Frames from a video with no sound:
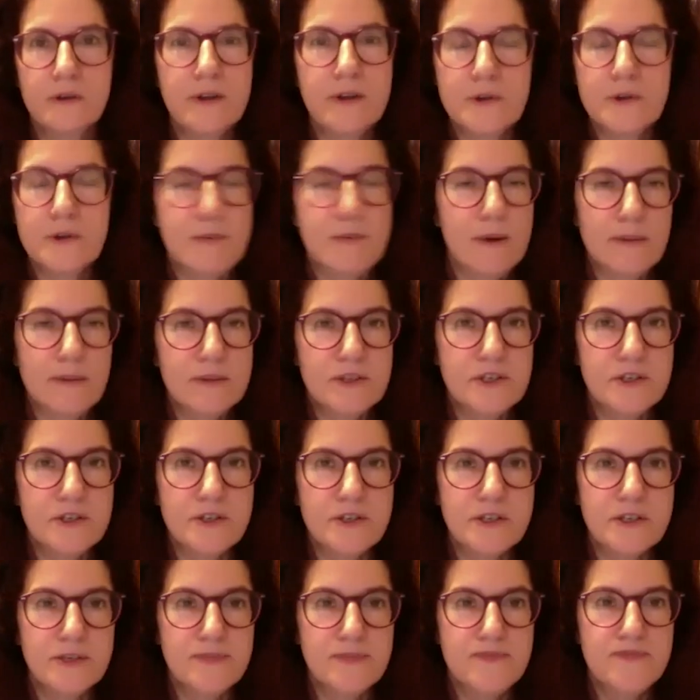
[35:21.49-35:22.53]
other
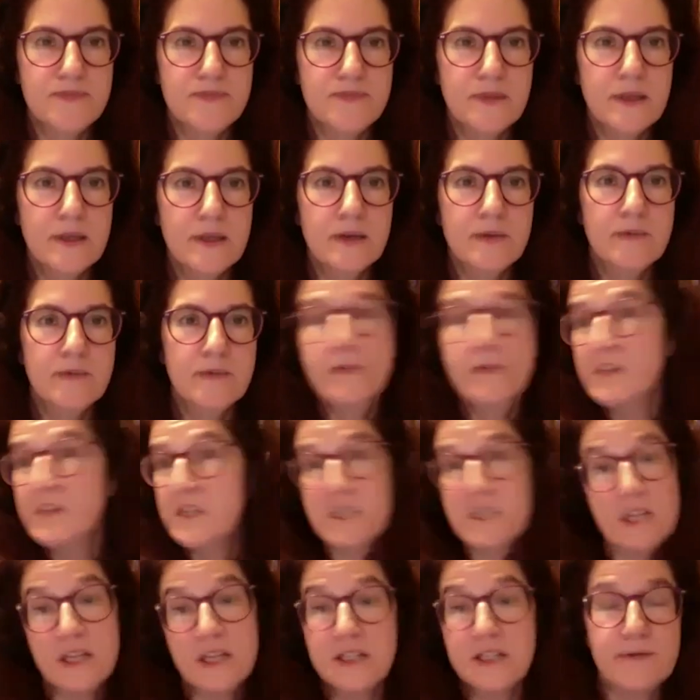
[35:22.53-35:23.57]
publishers,
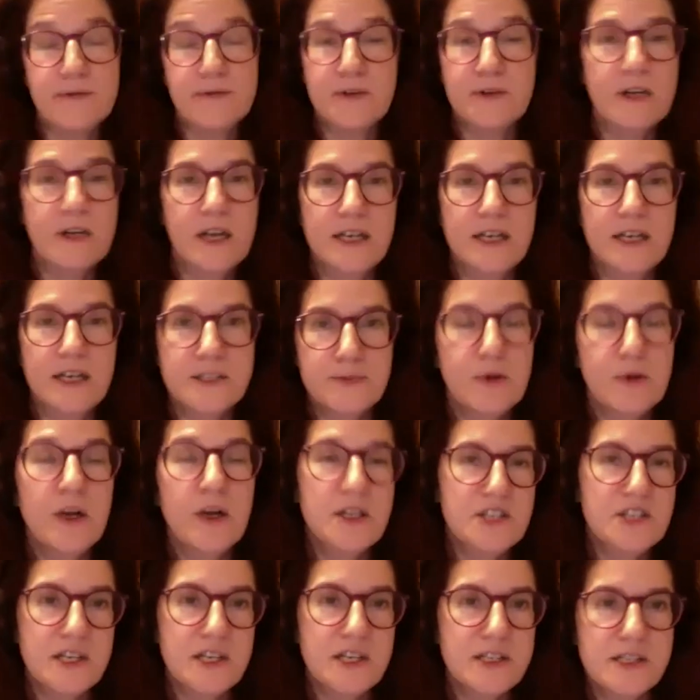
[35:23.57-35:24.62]
just on different kinds of
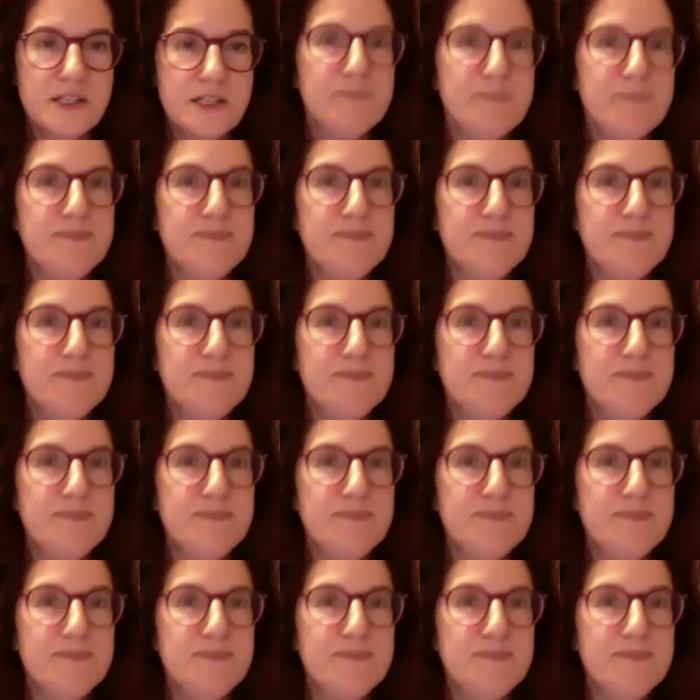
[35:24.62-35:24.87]
projects.